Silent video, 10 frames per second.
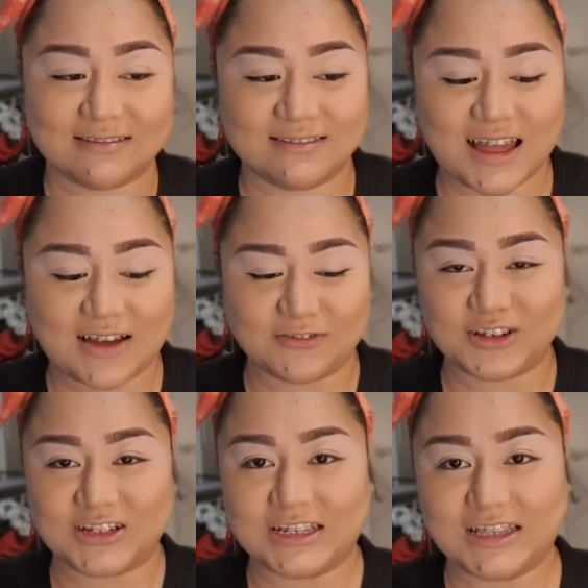have to
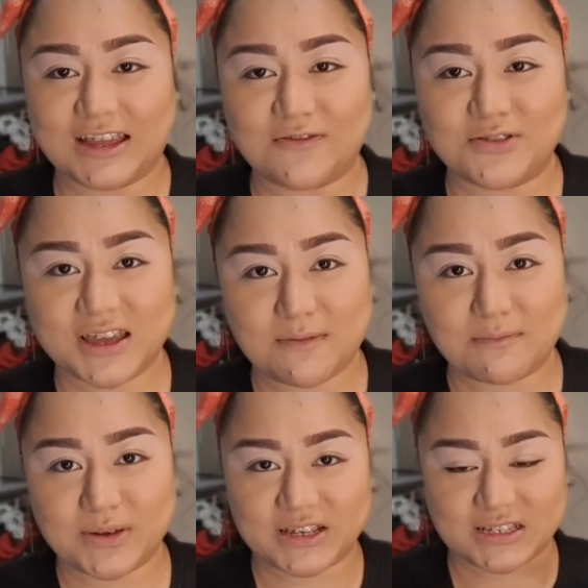clean everything up
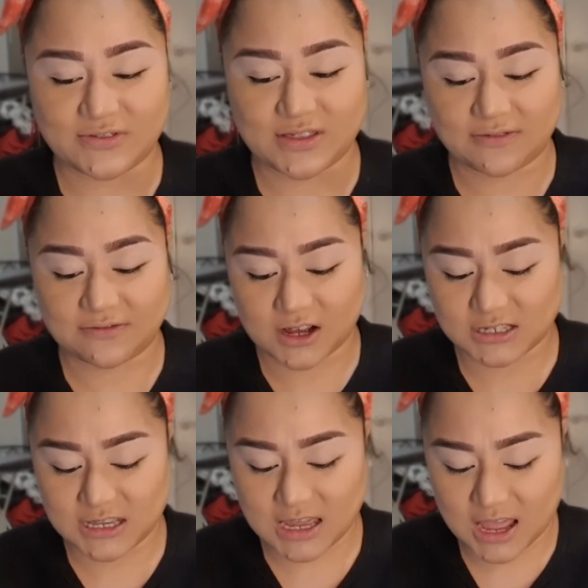because of that
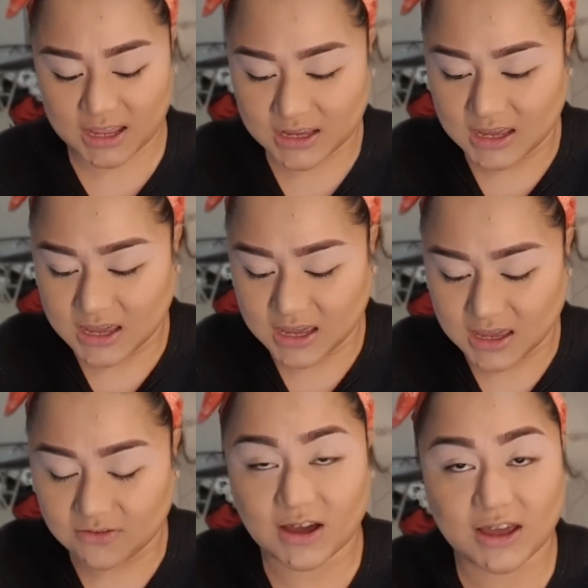foxy eye.
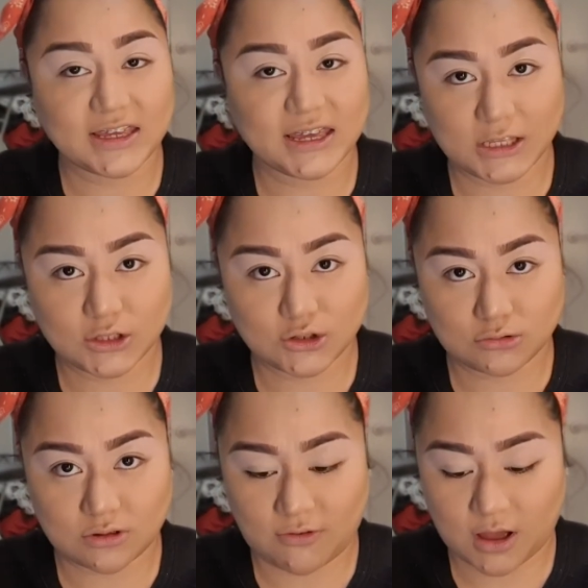If I can't do
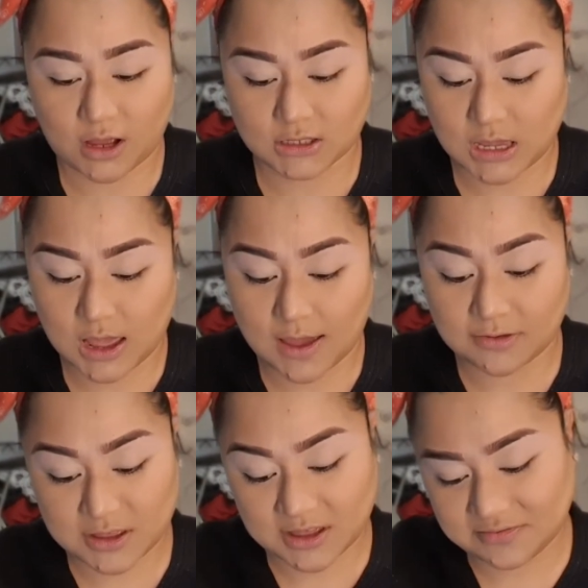the foxy eye,
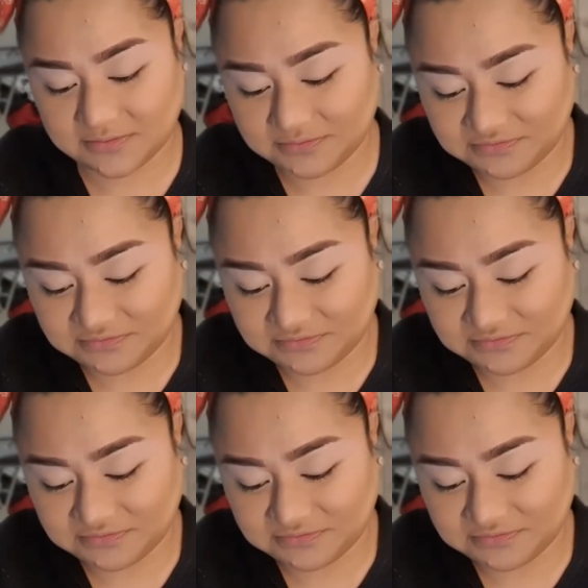then